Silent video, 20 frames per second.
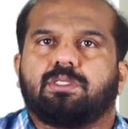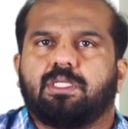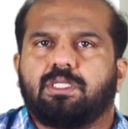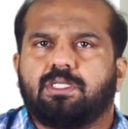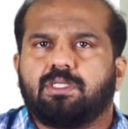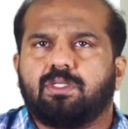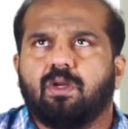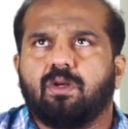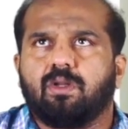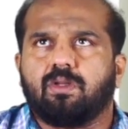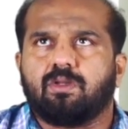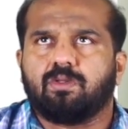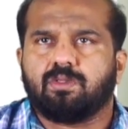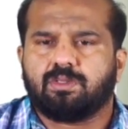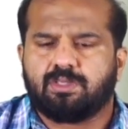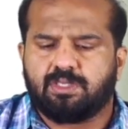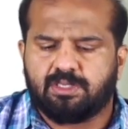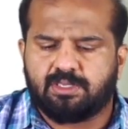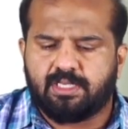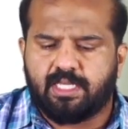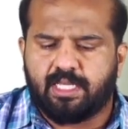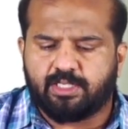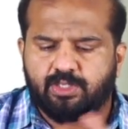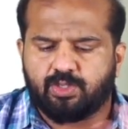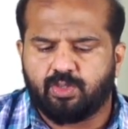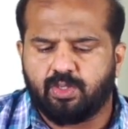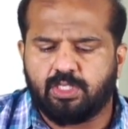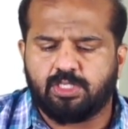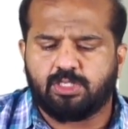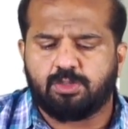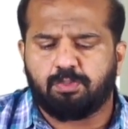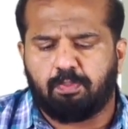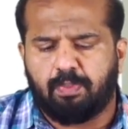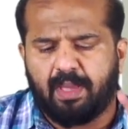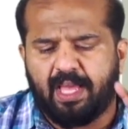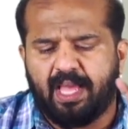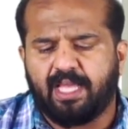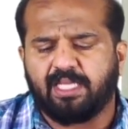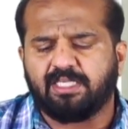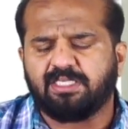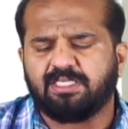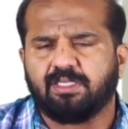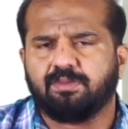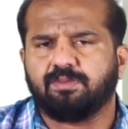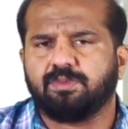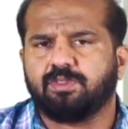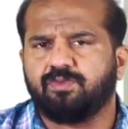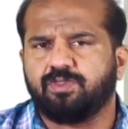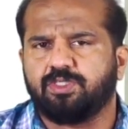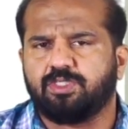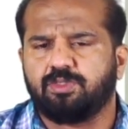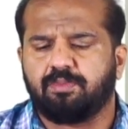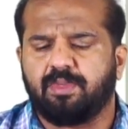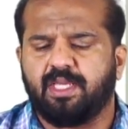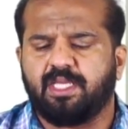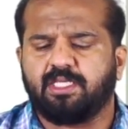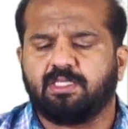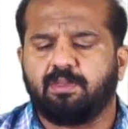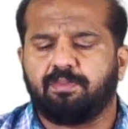Tic dolorox is actually spasms which make